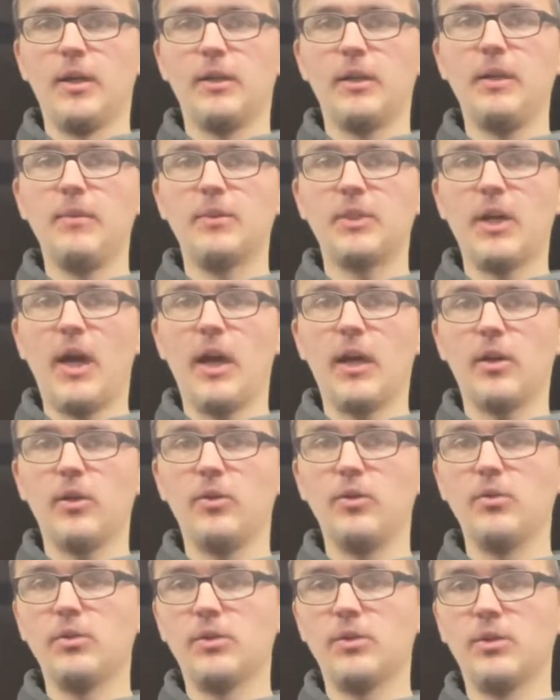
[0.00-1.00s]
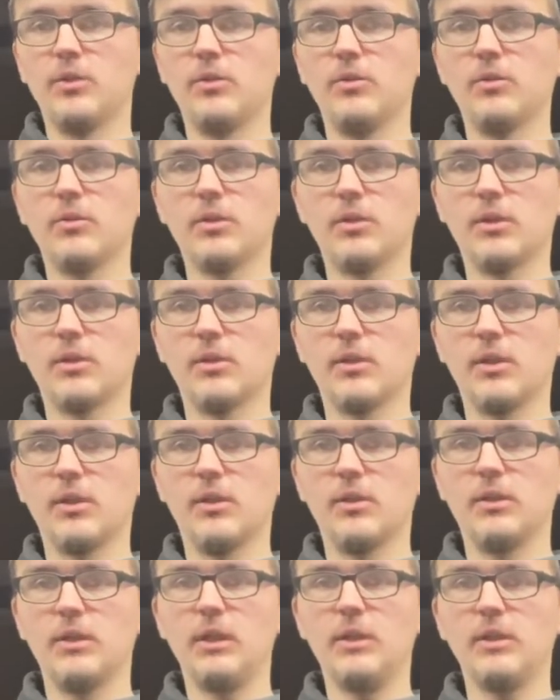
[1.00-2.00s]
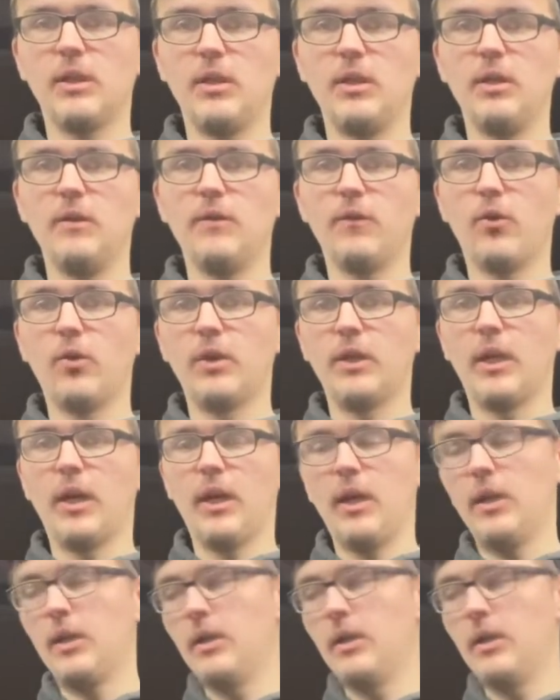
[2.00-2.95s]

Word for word: keep track of who's is who's because he's got a D14, I got a